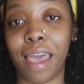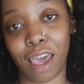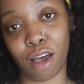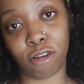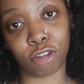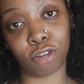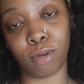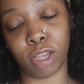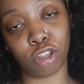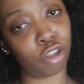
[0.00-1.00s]
and
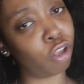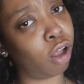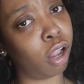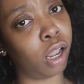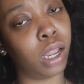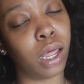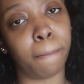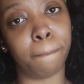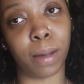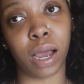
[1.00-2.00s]
also install
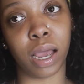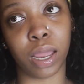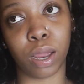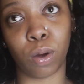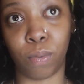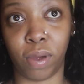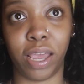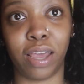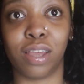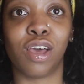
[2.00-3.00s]
my
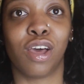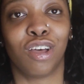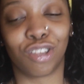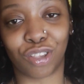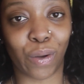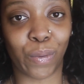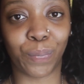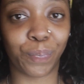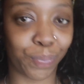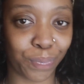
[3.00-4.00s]
wig.
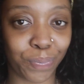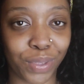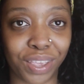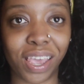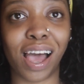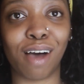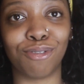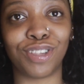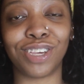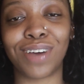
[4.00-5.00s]
So yeah, I
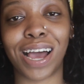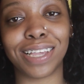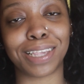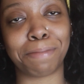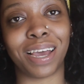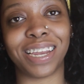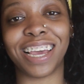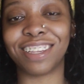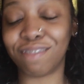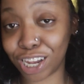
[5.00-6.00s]
will see you guys in my
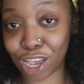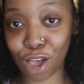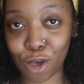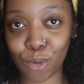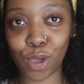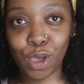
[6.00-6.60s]
next video.